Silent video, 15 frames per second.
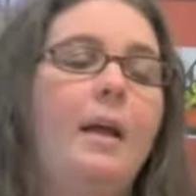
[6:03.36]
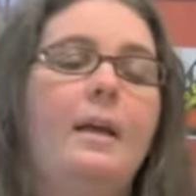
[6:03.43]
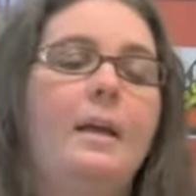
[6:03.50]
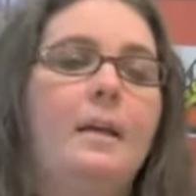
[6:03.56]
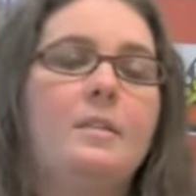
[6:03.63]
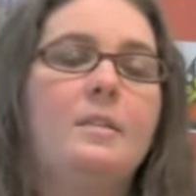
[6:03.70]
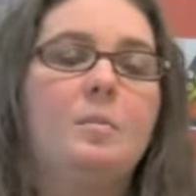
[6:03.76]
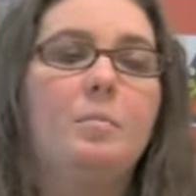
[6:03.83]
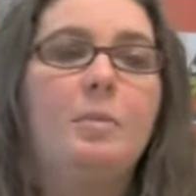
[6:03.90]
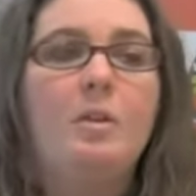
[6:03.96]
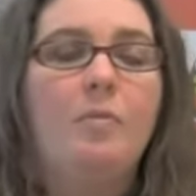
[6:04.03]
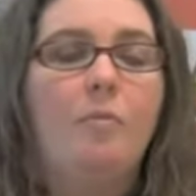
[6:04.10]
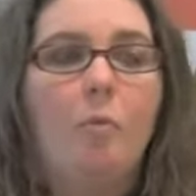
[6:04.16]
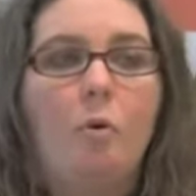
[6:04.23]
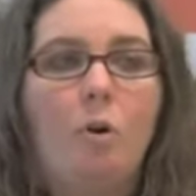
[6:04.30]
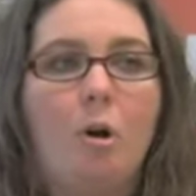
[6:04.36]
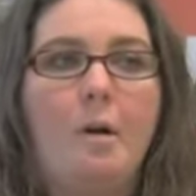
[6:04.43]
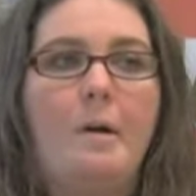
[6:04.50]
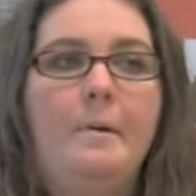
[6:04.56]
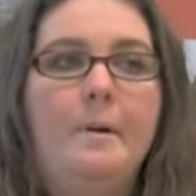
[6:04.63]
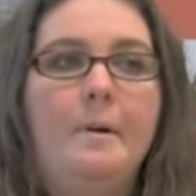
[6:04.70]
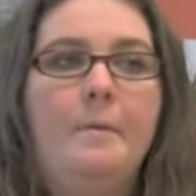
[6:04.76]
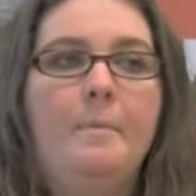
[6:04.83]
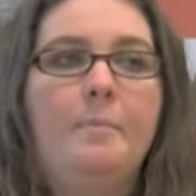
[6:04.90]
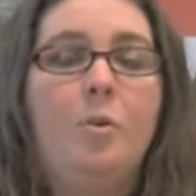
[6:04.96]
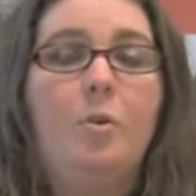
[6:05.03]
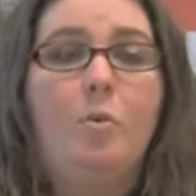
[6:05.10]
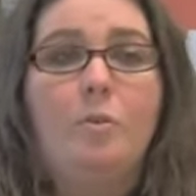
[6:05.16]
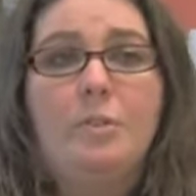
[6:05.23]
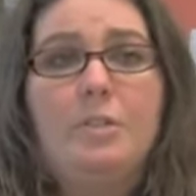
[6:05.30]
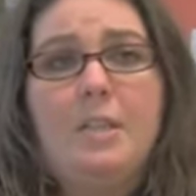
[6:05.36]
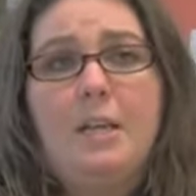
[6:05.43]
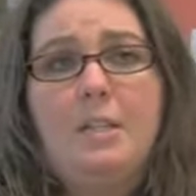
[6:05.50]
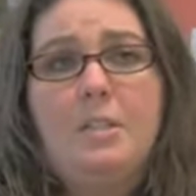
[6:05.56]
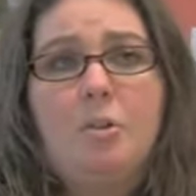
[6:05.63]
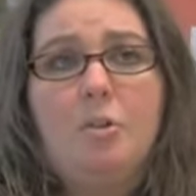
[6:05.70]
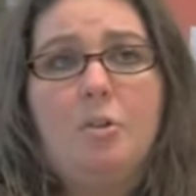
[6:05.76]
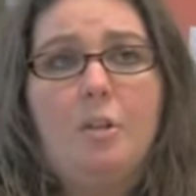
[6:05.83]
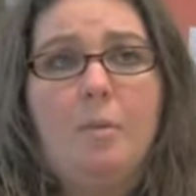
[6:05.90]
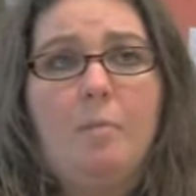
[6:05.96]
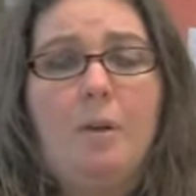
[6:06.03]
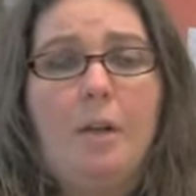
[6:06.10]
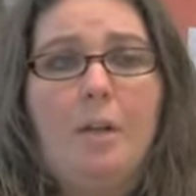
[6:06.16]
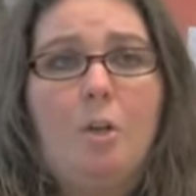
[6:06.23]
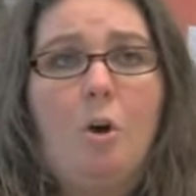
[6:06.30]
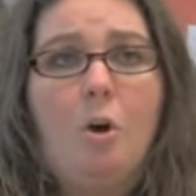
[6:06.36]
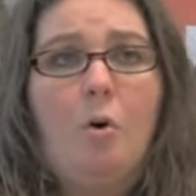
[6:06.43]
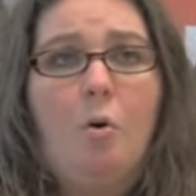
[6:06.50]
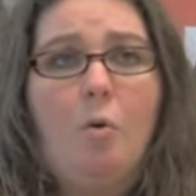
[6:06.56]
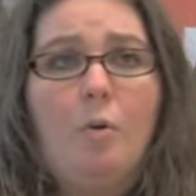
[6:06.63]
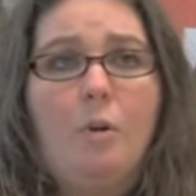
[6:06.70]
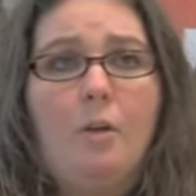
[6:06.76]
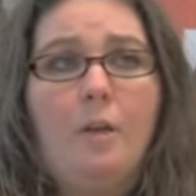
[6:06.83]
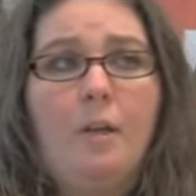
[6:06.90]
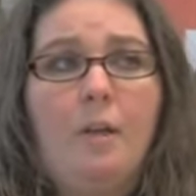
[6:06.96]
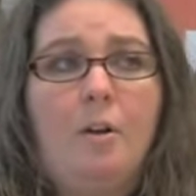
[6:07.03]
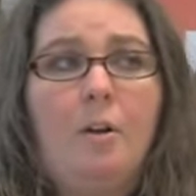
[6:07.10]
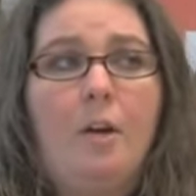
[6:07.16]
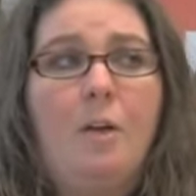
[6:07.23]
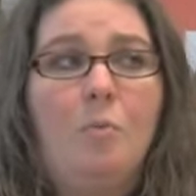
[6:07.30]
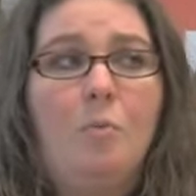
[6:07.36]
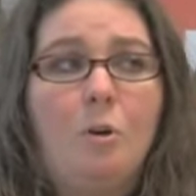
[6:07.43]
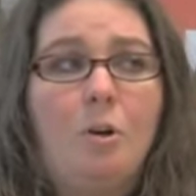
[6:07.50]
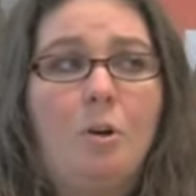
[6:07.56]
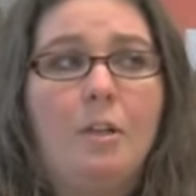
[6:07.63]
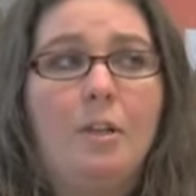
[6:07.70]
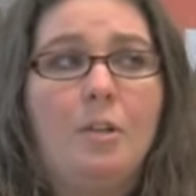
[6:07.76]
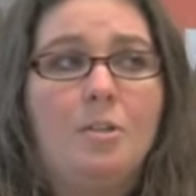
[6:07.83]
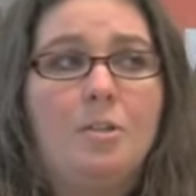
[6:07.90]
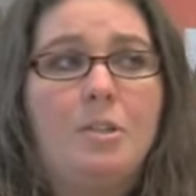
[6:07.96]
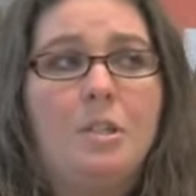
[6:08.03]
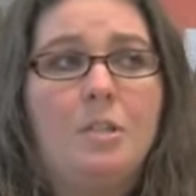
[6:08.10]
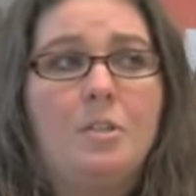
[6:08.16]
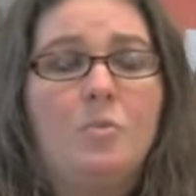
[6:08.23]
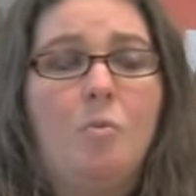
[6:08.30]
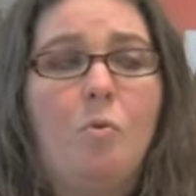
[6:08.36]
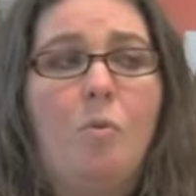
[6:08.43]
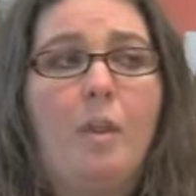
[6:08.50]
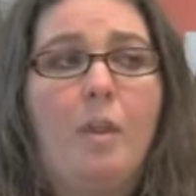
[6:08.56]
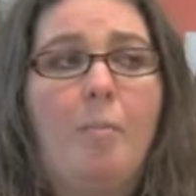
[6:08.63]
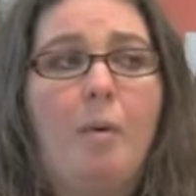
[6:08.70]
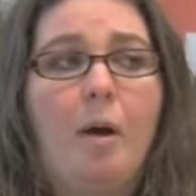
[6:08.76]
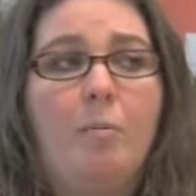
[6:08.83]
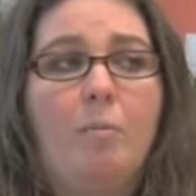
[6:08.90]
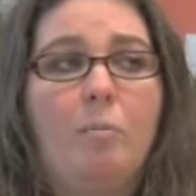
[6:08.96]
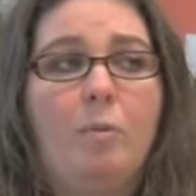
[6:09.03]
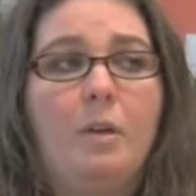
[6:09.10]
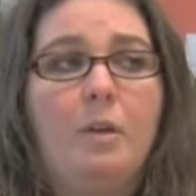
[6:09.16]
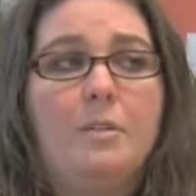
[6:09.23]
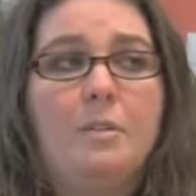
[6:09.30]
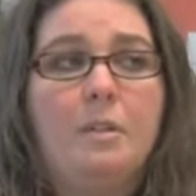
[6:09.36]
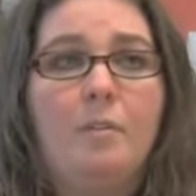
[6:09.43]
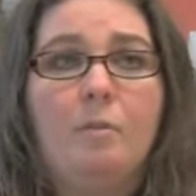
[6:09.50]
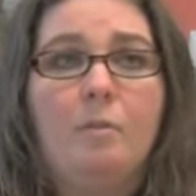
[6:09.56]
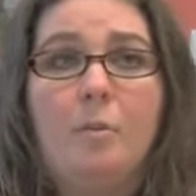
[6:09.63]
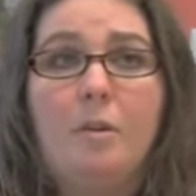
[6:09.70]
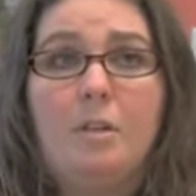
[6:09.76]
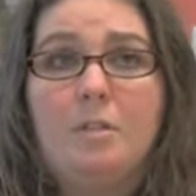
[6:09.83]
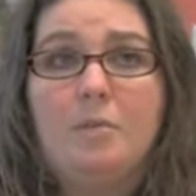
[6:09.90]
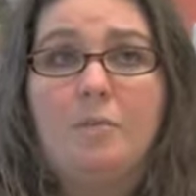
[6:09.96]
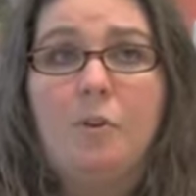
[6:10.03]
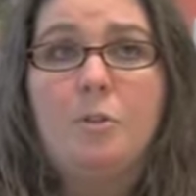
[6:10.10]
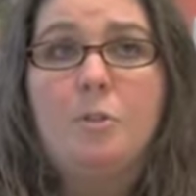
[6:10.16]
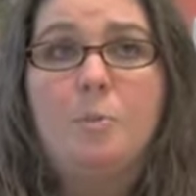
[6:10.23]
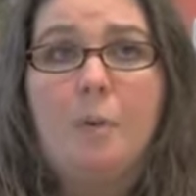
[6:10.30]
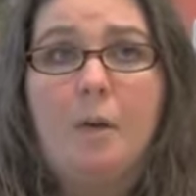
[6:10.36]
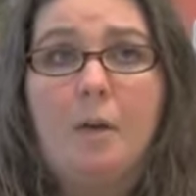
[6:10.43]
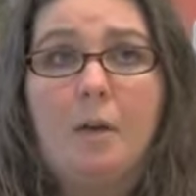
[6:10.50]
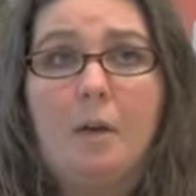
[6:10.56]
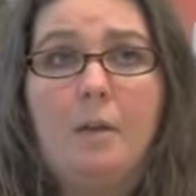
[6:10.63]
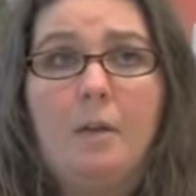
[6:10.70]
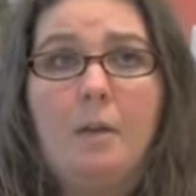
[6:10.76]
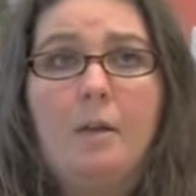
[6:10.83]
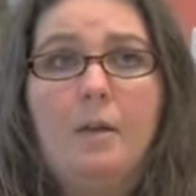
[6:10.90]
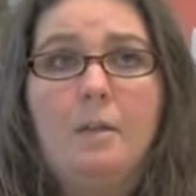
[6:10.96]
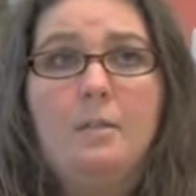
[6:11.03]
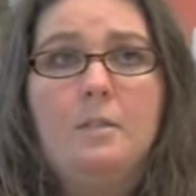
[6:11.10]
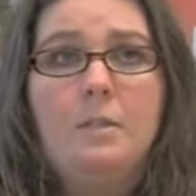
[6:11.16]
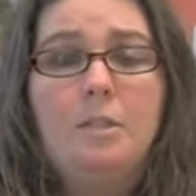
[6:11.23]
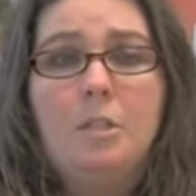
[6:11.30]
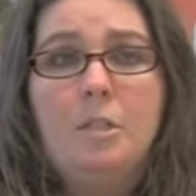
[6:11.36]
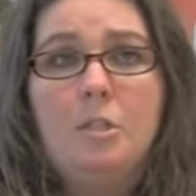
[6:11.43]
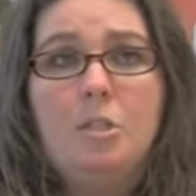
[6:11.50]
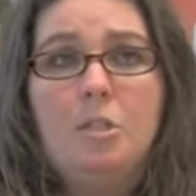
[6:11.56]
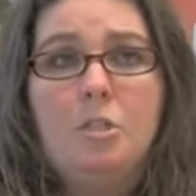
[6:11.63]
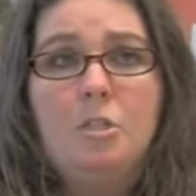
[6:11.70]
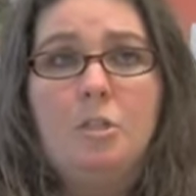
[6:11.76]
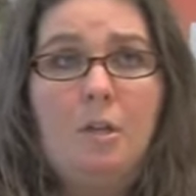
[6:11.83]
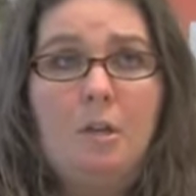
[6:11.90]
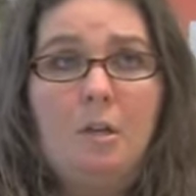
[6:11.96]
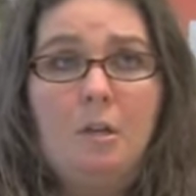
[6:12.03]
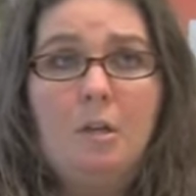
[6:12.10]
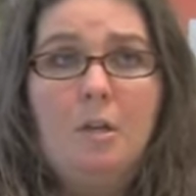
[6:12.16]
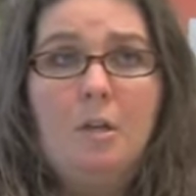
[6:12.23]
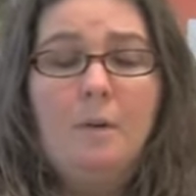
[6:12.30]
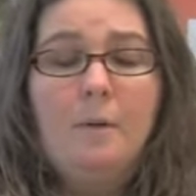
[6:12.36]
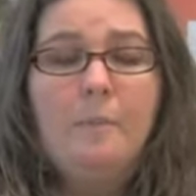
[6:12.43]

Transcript: can't speak for the whole state certainly, but I know here, and we're an inner city school that probably isn't everybody's first pick to teach in.